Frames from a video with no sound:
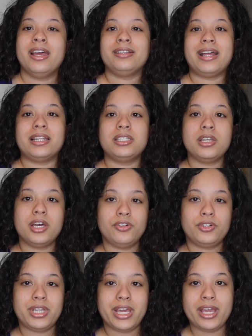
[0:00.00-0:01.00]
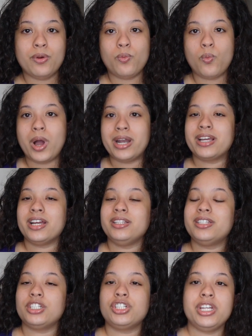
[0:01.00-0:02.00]
That's another thing when
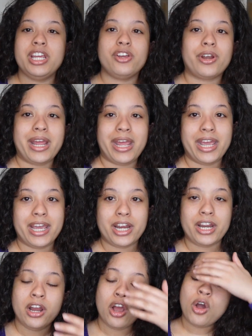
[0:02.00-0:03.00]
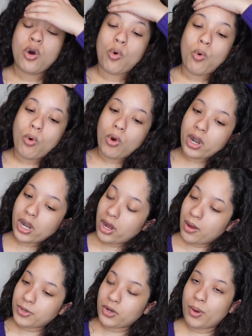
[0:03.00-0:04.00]
conditioning your hair or
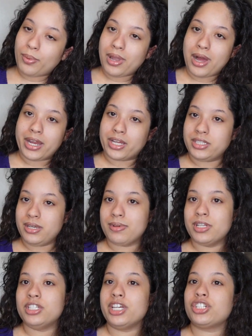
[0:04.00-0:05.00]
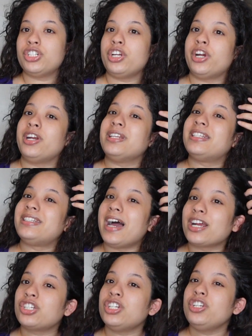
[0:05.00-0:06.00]
applying a deep conditioner,
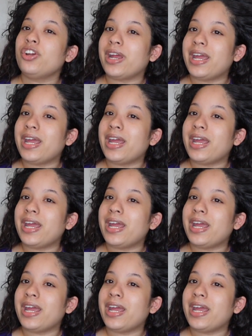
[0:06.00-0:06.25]
section your